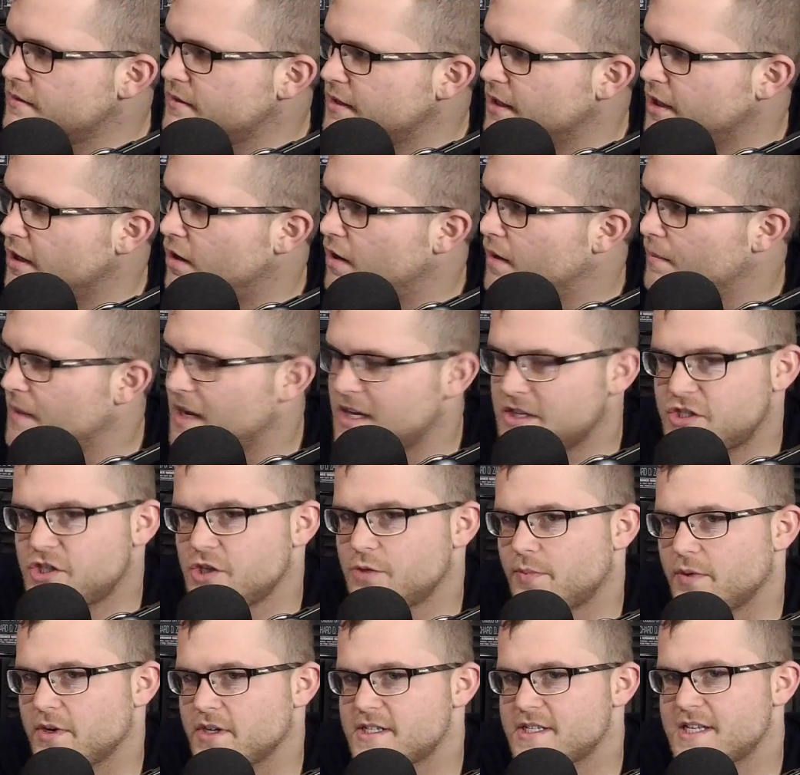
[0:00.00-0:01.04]
You know, Why I'm not make
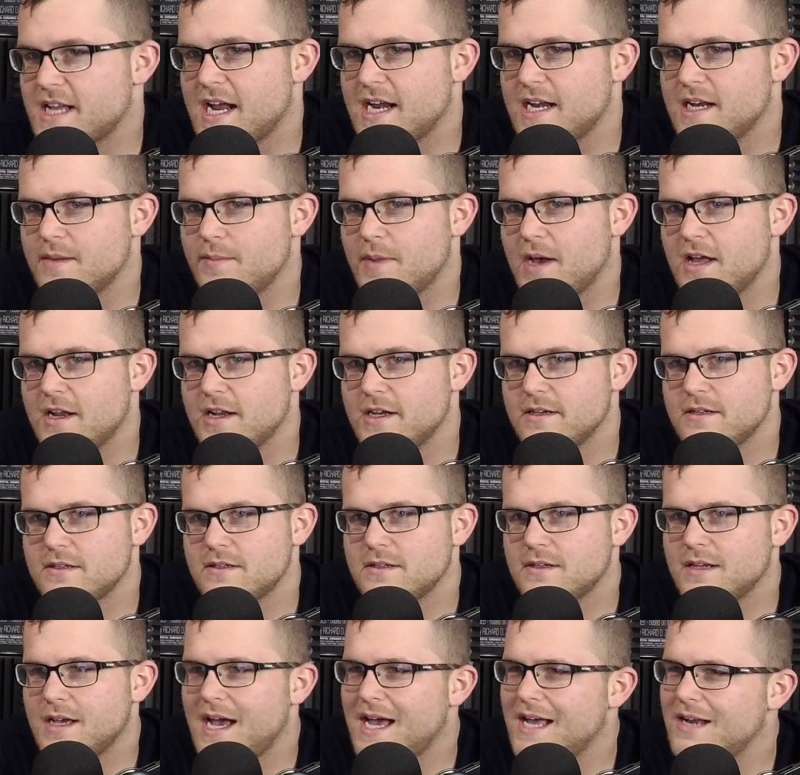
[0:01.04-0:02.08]
super him blue? excited. Why make it.
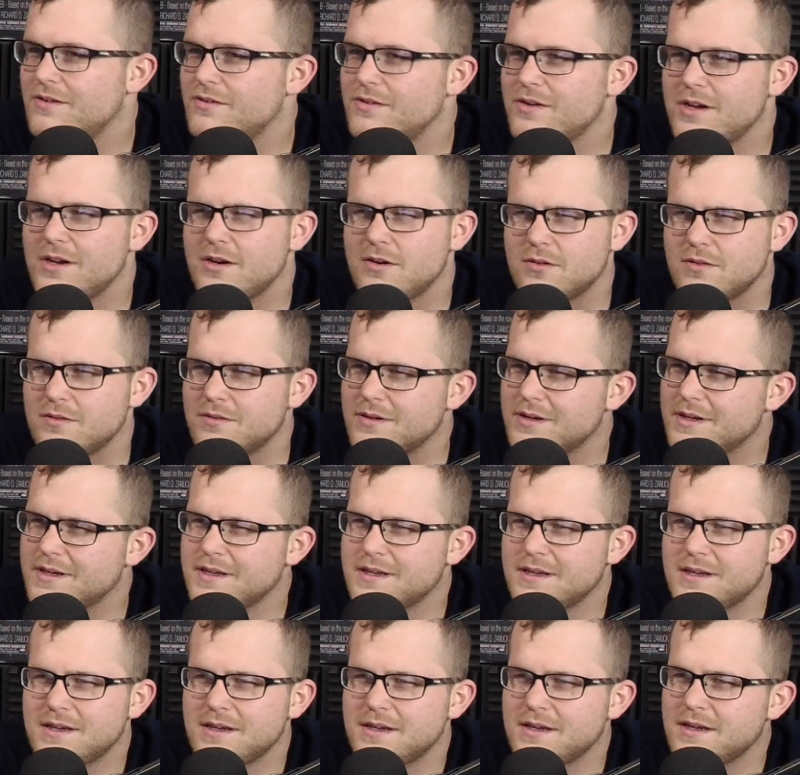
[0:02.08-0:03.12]
him blue? I don't know.
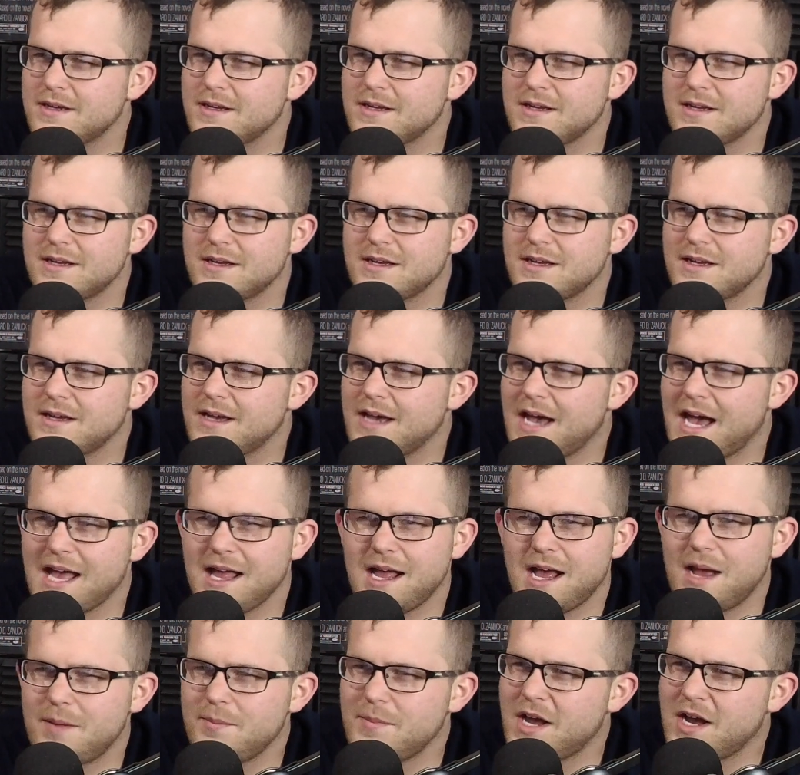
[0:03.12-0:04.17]
Do
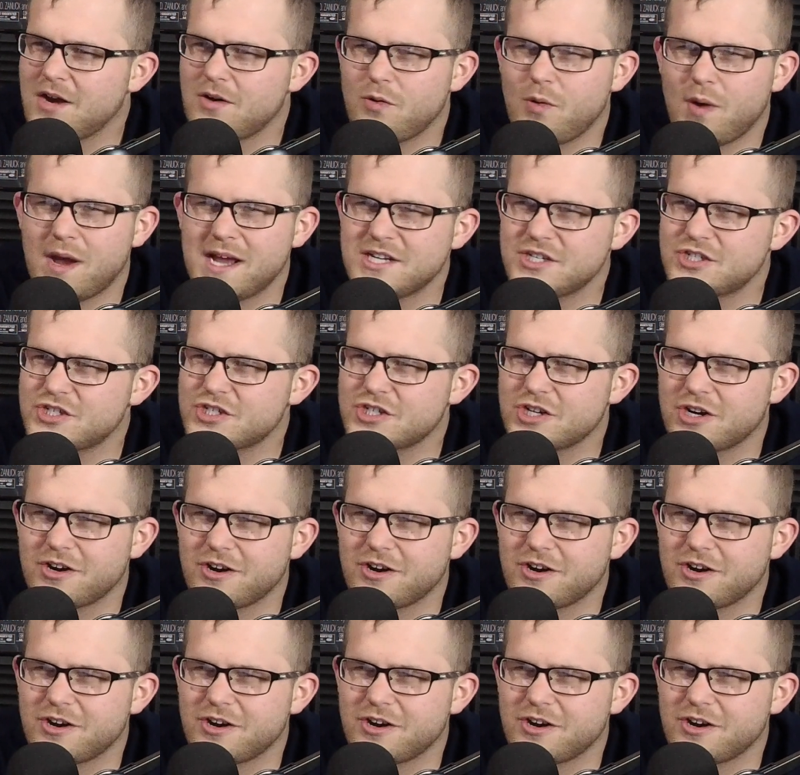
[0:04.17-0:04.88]
I, genies have to be sure.